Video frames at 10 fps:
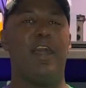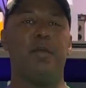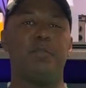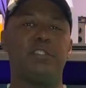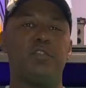
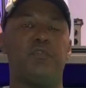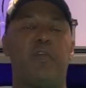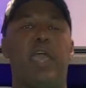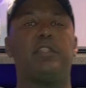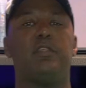this
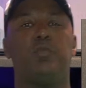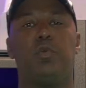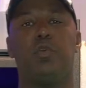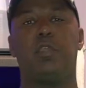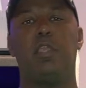surfactant
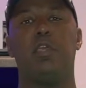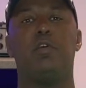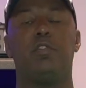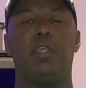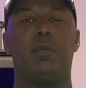will
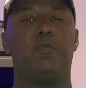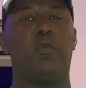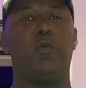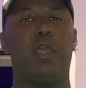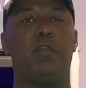kill them.
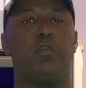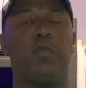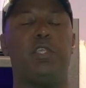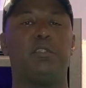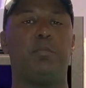For whatever
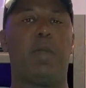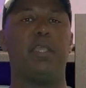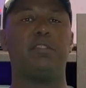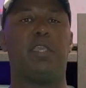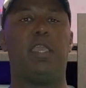reason,
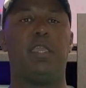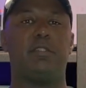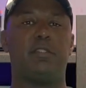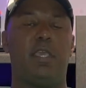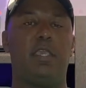mites
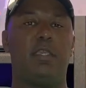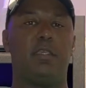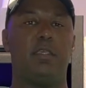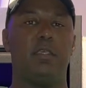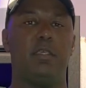can't take
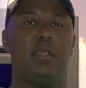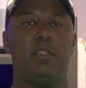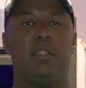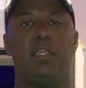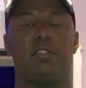
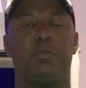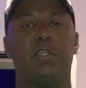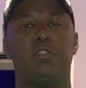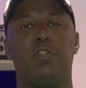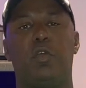this
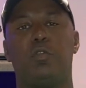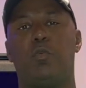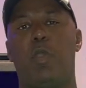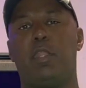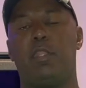because, you know, the way that